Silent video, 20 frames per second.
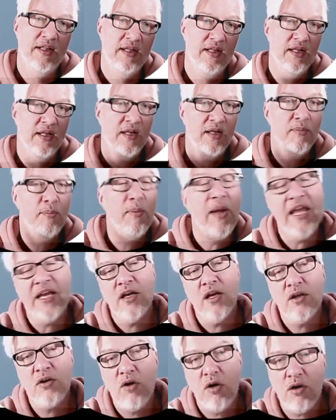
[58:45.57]
Uh, make
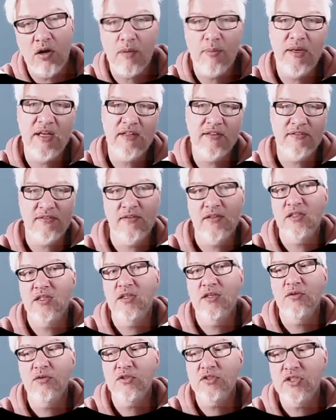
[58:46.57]
caller-based
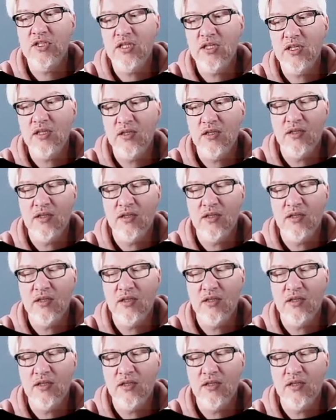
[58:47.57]
security,